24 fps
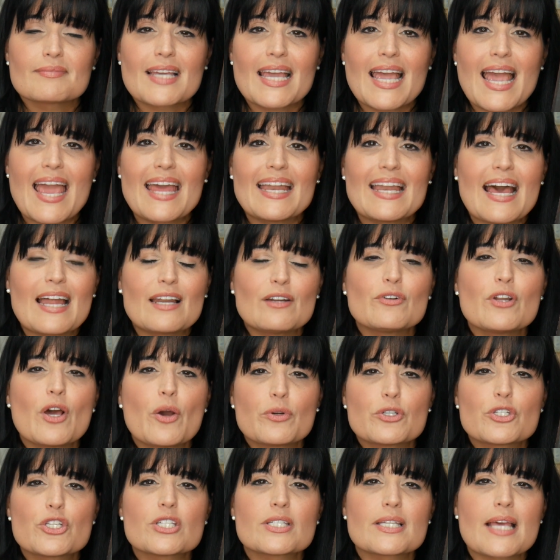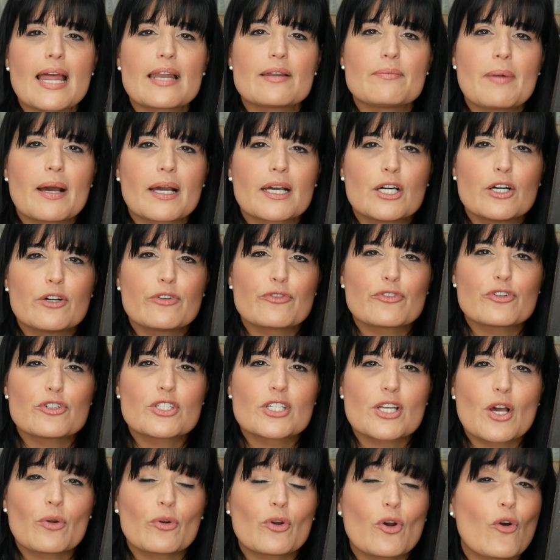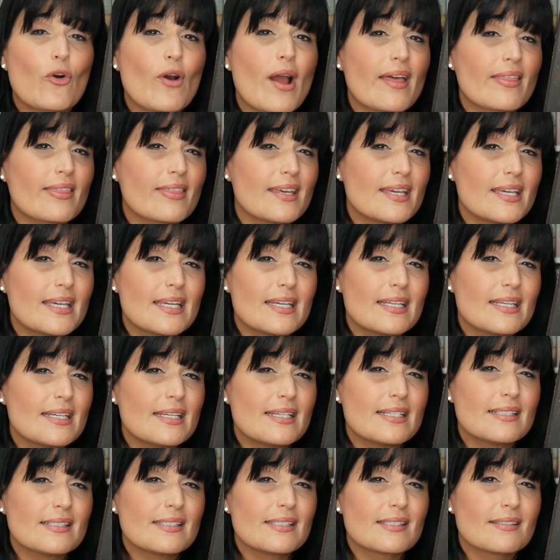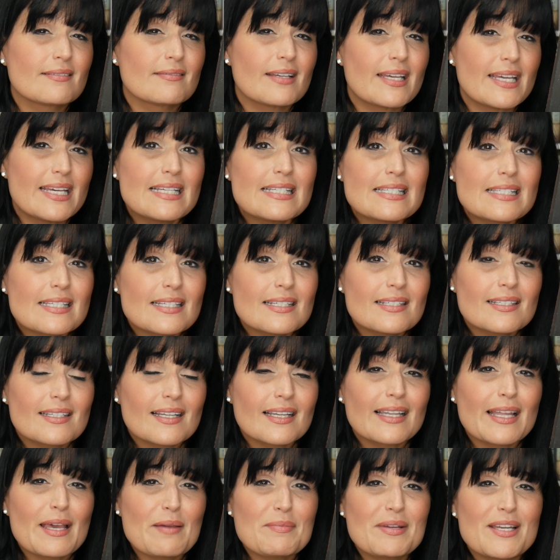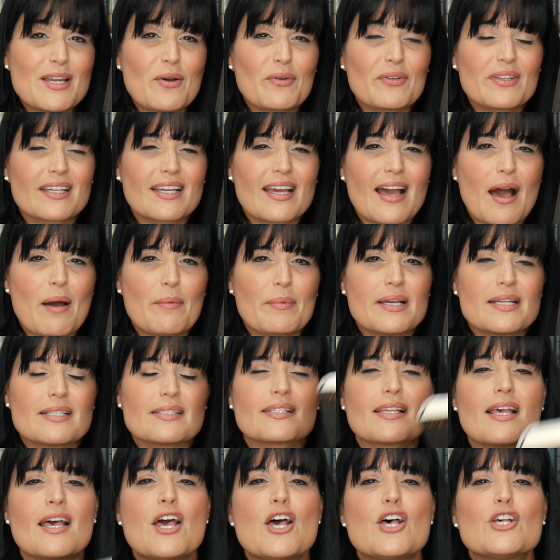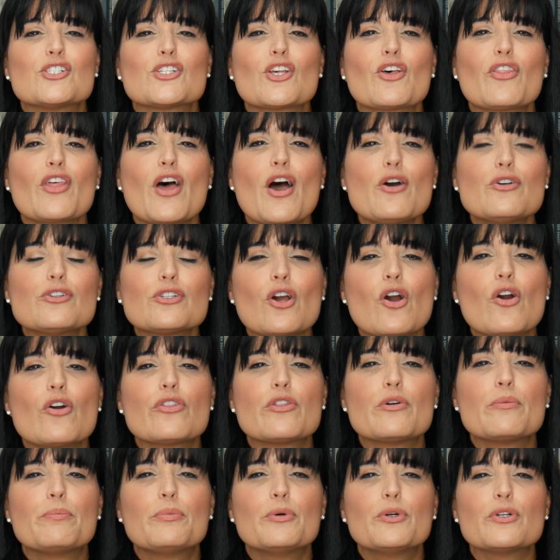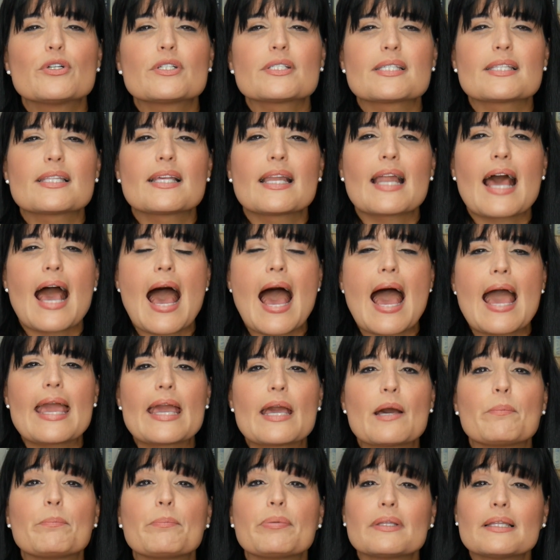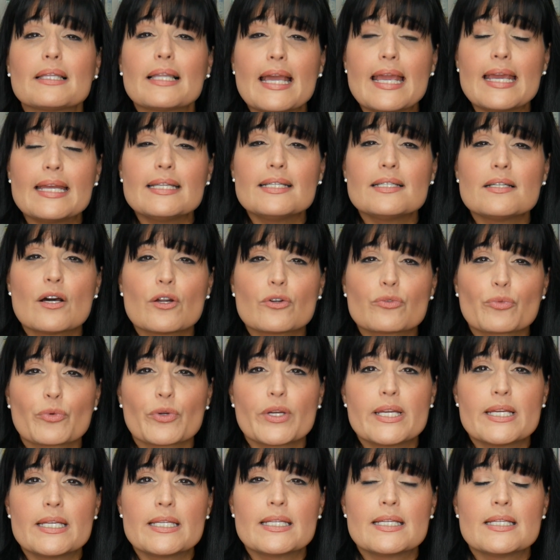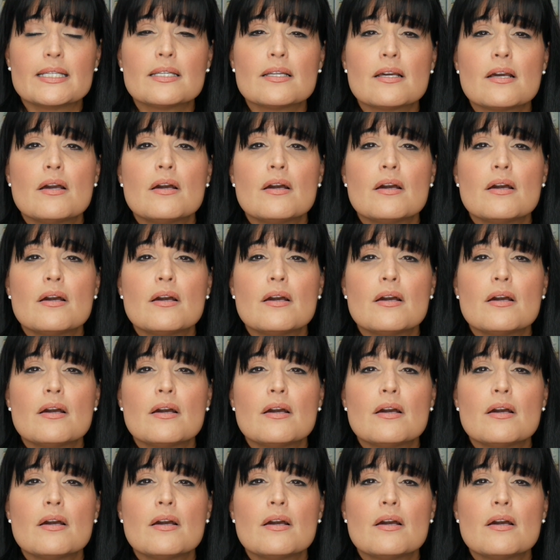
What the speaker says: and I don't know, it's just out of my comfort zone, or I think it is. Is it? Let me know in the comments. So those are the books that I am planning on reading